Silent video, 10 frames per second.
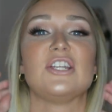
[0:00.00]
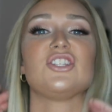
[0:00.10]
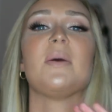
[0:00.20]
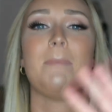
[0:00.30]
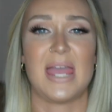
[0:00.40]
finish
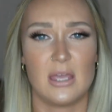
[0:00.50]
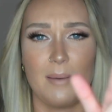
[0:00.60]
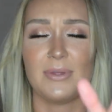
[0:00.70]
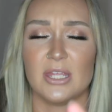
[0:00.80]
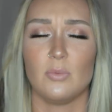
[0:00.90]
the
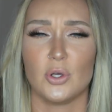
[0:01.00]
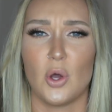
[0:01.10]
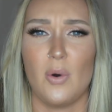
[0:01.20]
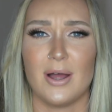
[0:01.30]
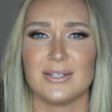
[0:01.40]
makeup and then we'll
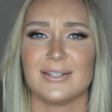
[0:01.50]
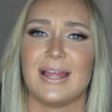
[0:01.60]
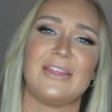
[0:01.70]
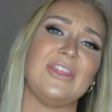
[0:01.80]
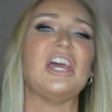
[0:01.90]
go on to
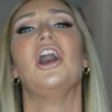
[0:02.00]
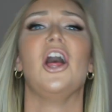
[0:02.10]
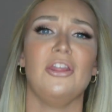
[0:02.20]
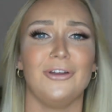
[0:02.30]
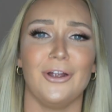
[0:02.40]
like the
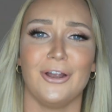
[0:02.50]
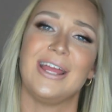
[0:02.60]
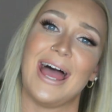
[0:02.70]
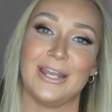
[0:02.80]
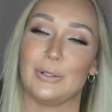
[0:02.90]
other
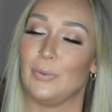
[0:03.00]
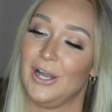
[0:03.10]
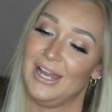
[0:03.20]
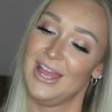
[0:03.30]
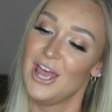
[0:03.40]
category.